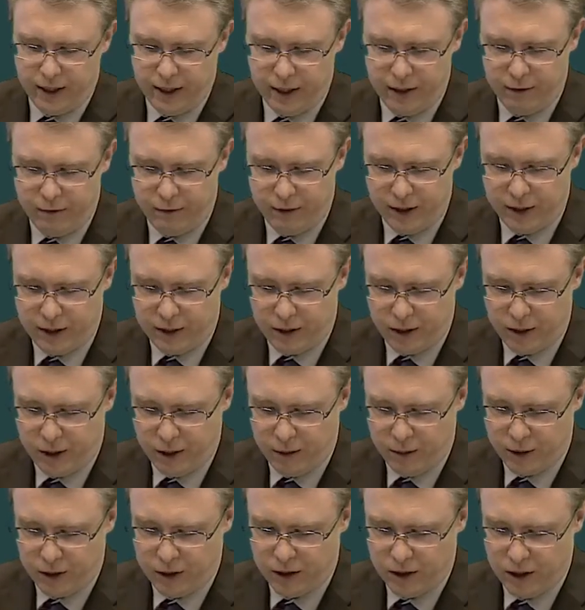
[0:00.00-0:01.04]
delivery
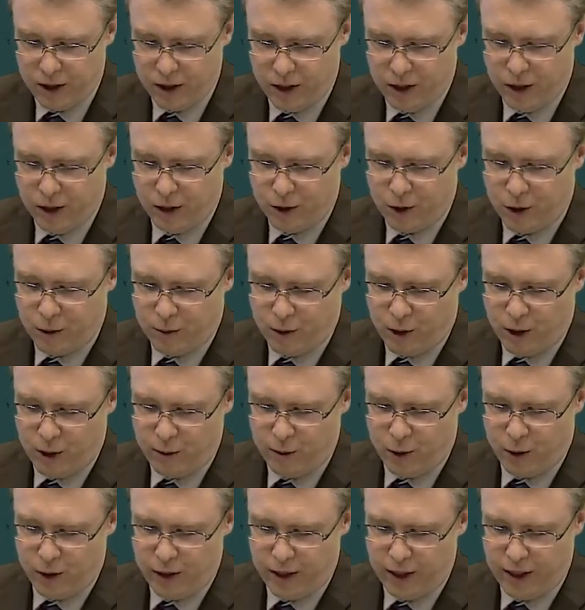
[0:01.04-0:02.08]
terms. Tomorrow
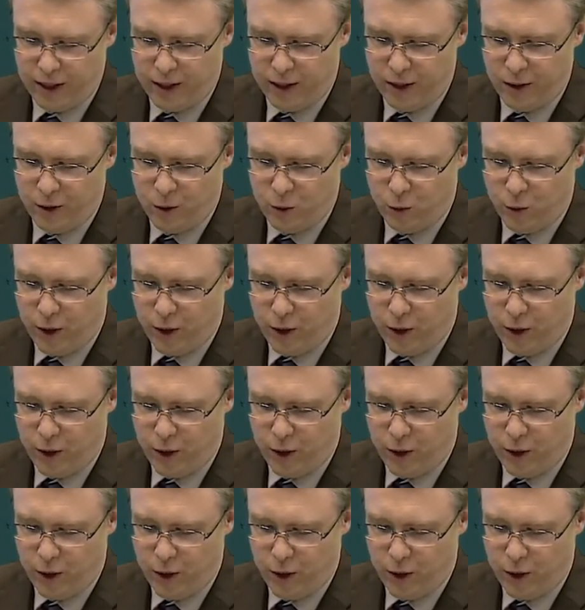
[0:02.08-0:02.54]
morning,